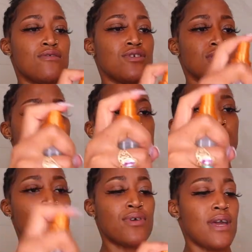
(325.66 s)
So you
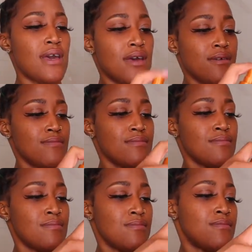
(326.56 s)
just spray it,
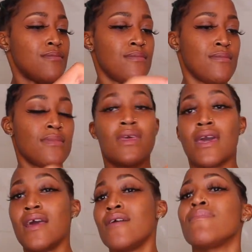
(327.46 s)

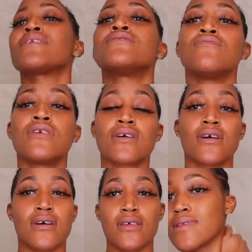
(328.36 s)
and it makes you look
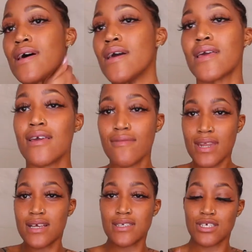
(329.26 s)
good. Like, even
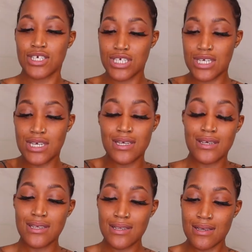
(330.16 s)
as a
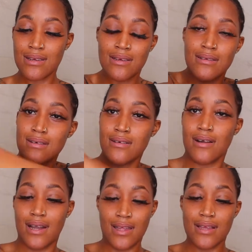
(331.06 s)
sheen,
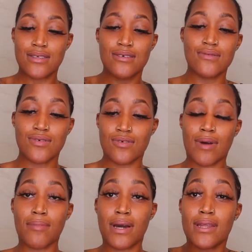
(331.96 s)
I like to use it on
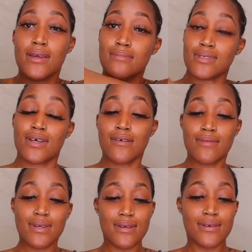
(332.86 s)
my body. I'm
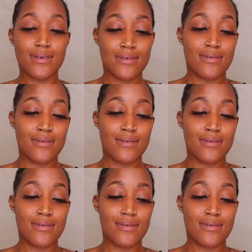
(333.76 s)
sorry.